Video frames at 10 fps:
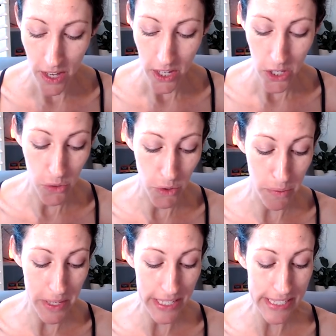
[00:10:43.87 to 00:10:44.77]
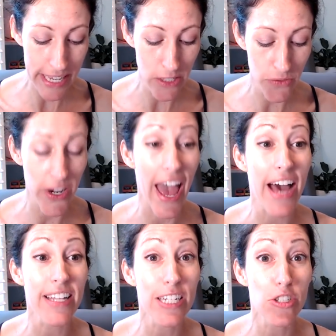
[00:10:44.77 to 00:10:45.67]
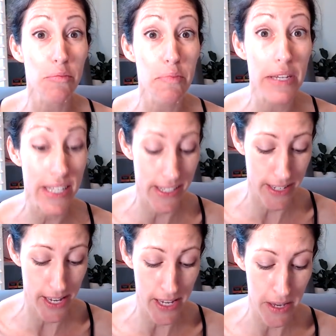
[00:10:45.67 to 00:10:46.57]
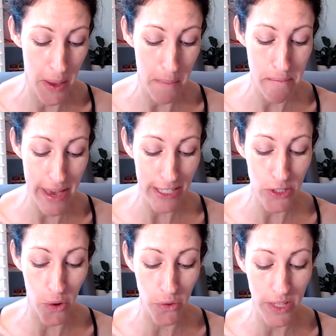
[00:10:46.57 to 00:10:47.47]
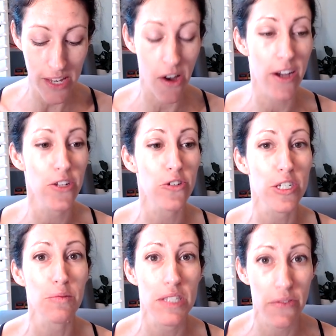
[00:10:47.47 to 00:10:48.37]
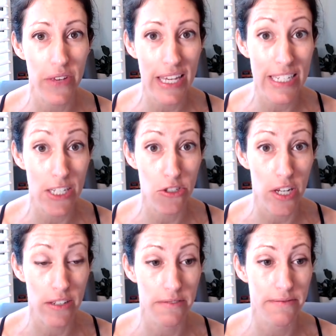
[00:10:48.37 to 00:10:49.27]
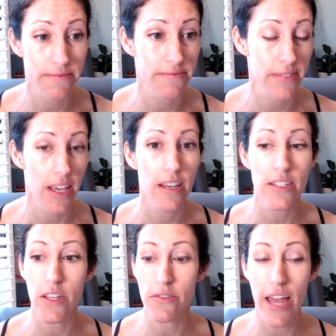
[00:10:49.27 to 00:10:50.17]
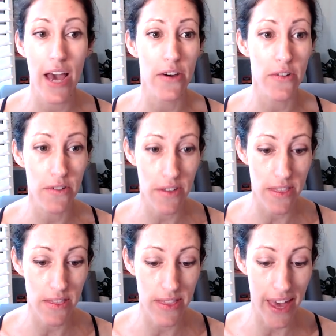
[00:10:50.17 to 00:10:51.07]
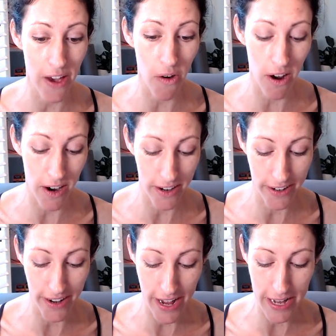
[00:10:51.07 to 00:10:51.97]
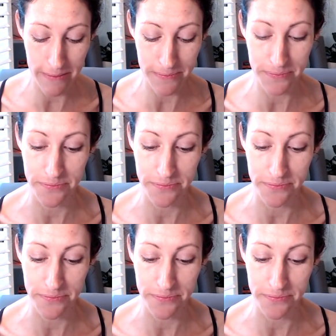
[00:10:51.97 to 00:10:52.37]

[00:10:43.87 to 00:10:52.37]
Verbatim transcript: you will be assessed for eligibility based only on your specific condition. So now they are, um,